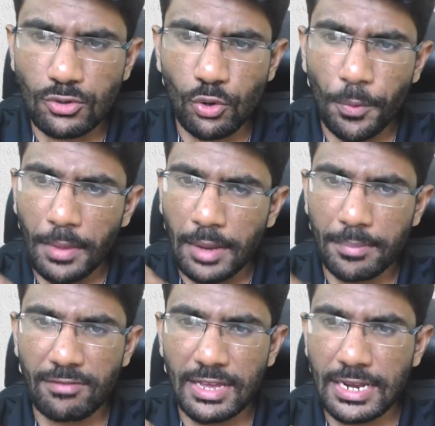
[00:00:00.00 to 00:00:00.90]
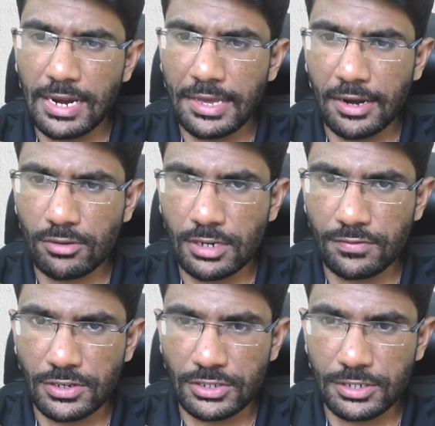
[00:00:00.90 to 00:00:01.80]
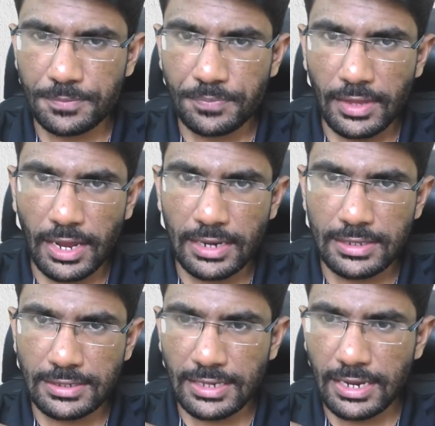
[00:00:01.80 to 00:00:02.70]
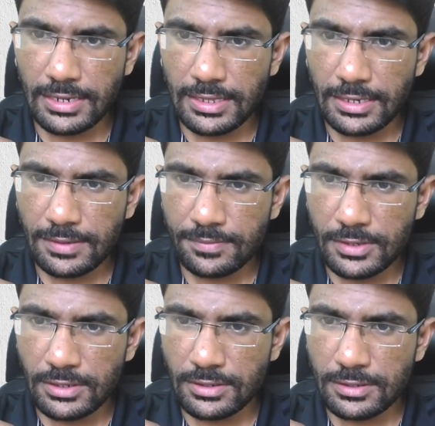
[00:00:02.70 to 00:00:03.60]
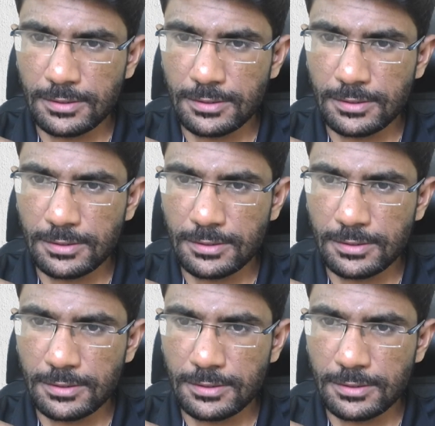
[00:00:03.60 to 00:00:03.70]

so be very clear on that first. And the second thing is,